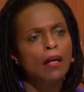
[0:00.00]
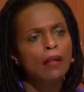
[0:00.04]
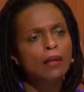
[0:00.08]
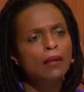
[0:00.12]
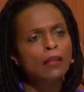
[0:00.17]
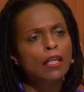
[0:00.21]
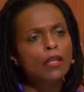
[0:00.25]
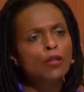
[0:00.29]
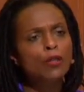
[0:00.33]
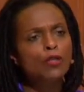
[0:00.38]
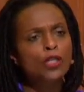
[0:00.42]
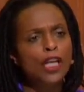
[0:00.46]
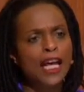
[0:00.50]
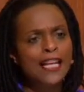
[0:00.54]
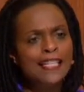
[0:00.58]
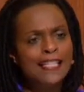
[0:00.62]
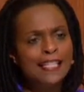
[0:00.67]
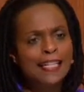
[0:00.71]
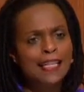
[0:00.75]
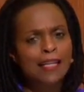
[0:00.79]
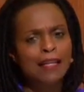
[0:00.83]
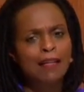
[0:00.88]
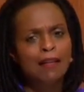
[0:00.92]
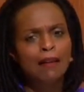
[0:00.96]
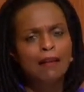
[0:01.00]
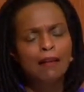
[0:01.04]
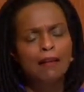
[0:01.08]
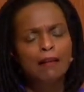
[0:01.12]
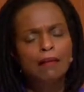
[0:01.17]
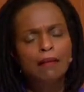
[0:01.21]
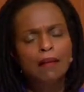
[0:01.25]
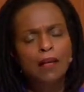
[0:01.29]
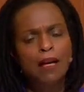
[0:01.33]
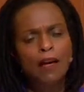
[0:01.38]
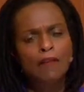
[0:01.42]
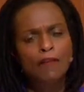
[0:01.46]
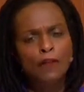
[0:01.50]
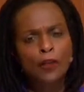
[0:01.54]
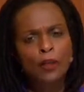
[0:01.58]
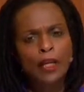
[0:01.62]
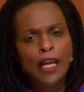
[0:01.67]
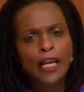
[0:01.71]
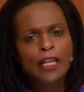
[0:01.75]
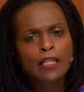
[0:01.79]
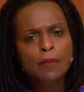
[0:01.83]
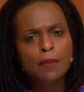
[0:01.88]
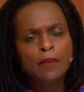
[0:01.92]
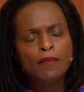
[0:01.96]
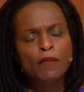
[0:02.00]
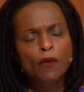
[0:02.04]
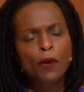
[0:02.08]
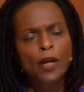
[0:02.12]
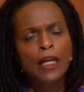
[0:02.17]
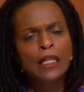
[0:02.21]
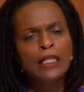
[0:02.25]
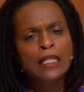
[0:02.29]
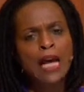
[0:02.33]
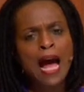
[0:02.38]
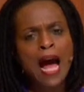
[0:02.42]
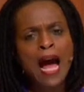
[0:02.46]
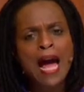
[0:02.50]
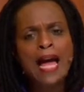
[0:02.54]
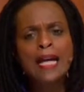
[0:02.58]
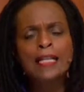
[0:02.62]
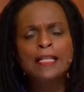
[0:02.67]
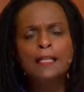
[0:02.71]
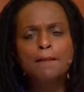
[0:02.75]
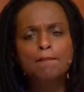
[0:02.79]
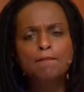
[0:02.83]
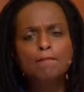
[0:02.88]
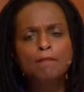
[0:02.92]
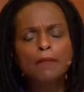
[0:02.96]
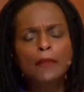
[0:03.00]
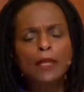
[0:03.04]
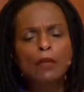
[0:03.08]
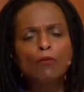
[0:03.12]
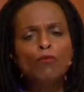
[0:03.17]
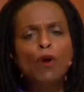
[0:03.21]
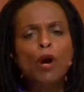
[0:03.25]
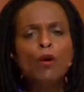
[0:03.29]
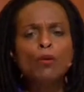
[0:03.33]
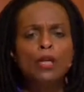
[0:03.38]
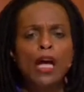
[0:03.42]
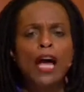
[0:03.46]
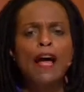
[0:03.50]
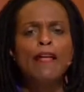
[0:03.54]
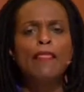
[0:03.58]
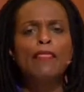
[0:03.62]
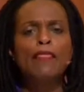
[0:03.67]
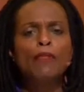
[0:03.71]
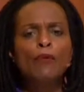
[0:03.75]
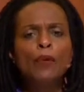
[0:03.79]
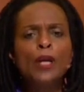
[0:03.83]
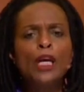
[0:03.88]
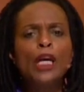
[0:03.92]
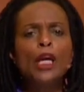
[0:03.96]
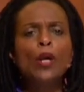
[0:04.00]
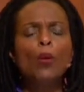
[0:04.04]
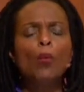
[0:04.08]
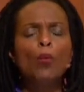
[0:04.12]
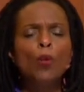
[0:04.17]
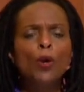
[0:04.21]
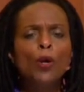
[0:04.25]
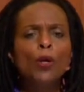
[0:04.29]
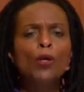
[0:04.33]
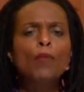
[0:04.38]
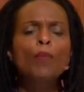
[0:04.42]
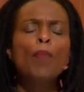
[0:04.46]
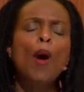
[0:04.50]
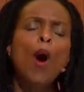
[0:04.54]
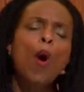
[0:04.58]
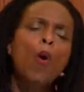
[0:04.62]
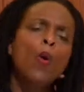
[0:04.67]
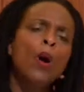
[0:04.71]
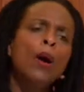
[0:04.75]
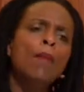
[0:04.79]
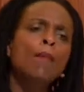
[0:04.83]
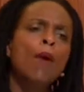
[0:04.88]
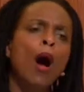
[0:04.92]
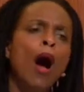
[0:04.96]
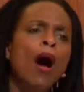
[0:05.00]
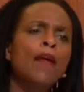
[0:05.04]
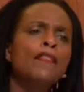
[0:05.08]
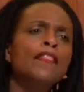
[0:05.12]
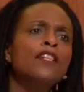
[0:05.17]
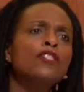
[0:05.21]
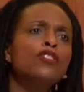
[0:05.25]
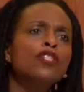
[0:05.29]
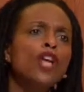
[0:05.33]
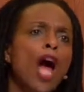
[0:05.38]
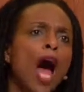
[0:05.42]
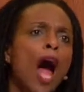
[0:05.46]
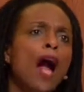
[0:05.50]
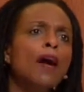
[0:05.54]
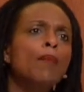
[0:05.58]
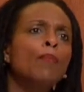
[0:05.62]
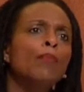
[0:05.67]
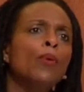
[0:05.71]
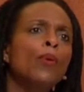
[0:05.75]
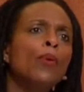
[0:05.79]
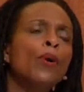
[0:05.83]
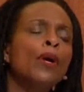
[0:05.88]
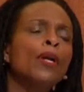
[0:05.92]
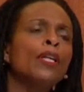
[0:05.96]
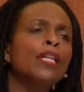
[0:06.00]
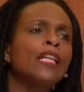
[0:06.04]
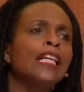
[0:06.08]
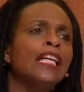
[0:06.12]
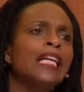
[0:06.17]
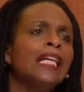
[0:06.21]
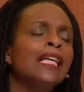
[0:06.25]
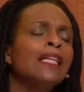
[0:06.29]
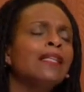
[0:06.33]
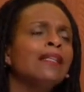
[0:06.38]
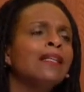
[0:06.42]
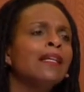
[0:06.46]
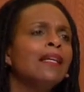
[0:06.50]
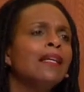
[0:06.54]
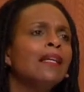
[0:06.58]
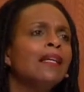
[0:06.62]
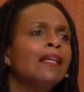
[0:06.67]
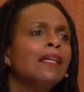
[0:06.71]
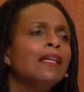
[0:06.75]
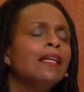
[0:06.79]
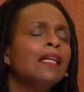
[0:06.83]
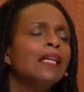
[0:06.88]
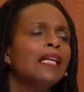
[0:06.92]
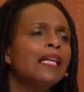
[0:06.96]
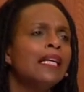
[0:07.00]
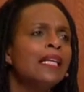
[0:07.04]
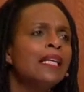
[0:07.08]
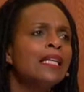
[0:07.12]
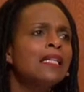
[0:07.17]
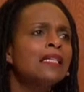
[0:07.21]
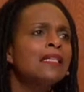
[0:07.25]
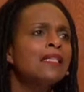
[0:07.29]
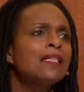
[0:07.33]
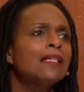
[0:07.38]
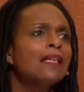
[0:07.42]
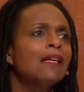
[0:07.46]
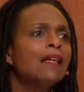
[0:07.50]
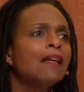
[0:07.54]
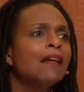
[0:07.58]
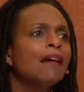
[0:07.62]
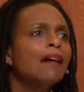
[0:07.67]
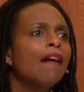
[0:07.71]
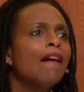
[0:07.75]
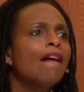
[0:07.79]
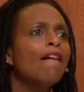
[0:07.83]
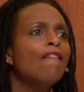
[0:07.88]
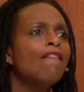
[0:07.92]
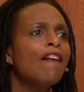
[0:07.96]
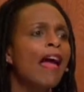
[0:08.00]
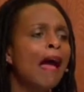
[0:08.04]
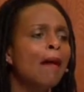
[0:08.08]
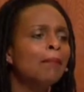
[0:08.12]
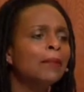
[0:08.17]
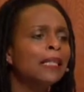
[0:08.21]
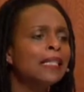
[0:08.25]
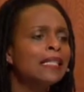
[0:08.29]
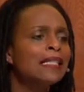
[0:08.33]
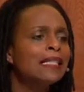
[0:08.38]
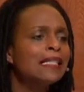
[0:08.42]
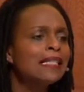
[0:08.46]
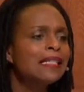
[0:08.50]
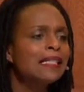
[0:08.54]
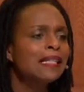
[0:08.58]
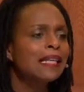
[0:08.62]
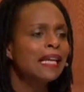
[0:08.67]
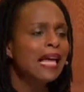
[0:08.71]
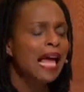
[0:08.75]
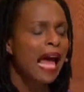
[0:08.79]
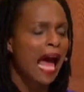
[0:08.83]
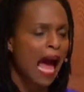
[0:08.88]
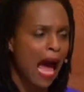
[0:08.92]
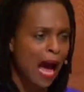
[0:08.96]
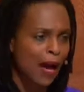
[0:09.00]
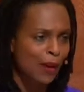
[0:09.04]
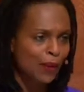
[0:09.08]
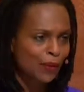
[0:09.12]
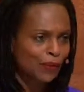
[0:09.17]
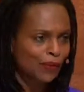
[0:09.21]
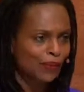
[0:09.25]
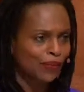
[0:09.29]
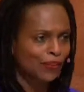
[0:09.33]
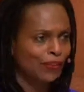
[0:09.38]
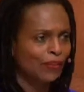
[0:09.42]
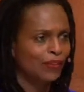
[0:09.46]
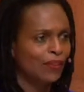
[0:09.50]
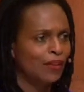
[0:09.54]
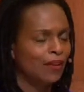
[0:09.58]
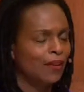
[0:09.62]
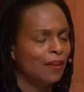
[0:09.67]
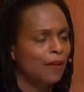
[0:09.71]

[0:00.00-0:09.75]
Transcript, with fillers: Little Jesse, a few days before he died, wrote a three-word poem on the chalkboard in his family's house.